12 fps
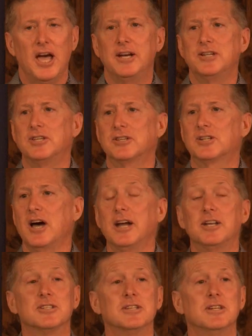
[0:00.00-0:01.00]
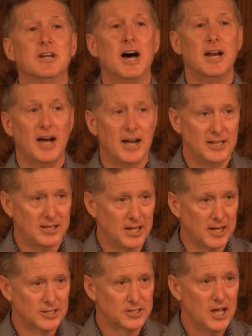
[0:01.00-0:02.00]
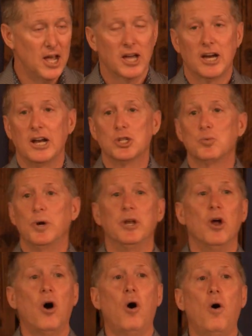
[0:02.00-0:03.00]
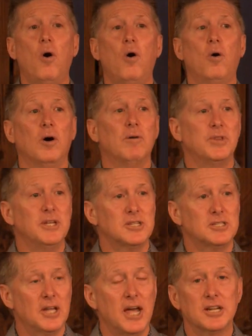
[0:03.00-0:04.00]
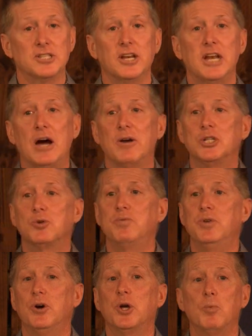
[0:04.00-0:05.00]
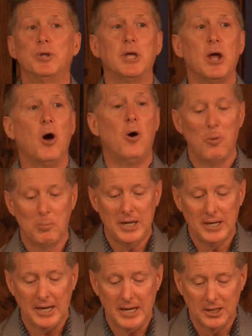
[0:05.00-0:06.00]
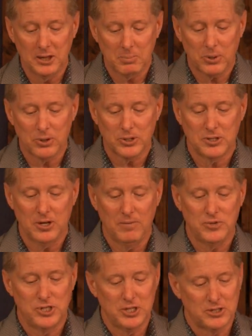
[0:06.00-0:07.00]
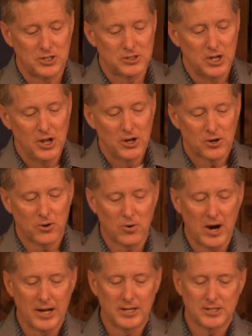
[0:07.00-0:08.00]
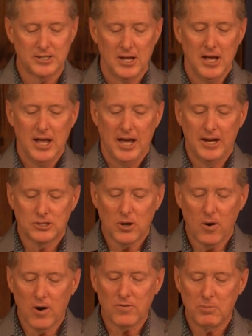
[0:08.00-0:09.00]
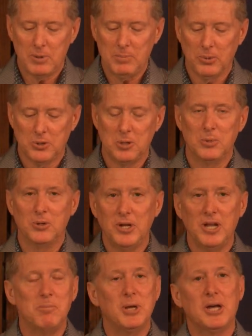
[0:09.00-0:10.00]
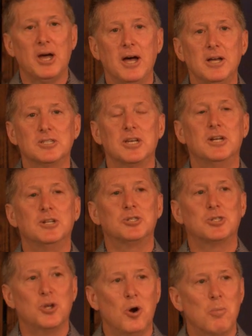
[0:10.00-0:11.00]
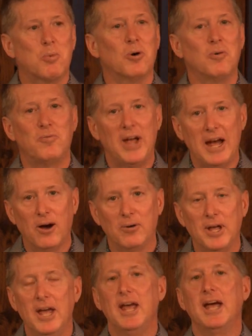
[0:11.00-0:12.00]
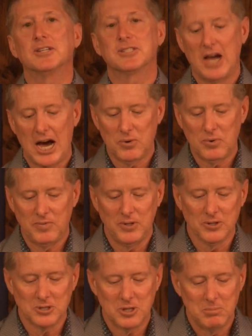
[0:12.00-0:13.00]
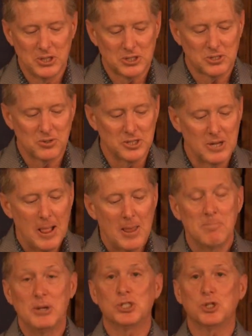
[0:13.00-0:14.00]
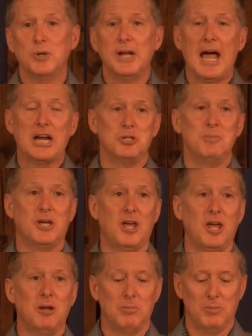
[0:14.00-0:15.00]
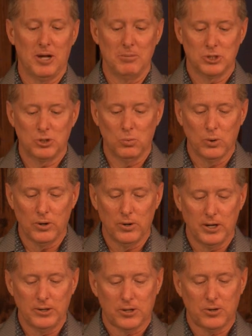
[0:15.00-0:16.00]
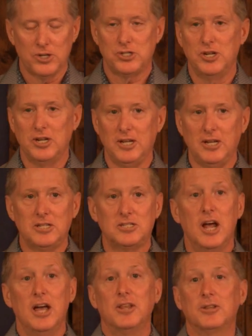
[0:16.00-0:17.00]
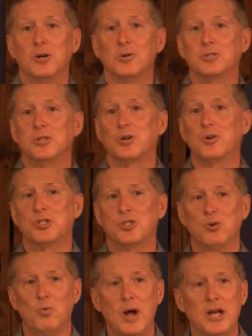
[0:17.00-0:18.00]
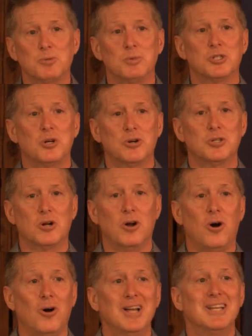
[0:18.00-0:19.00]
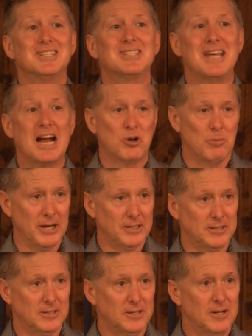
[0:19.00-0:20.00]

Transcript: And he says, God does not hide things. God has written all of these things, and now he's revealing what they all mean in the person of Jesus Christ. And it's hard for people to believe because it is so profound as God reveals the mysteries. Mystery actually becomes the word in the Christian East that those in the Christian West would start to call sacrament.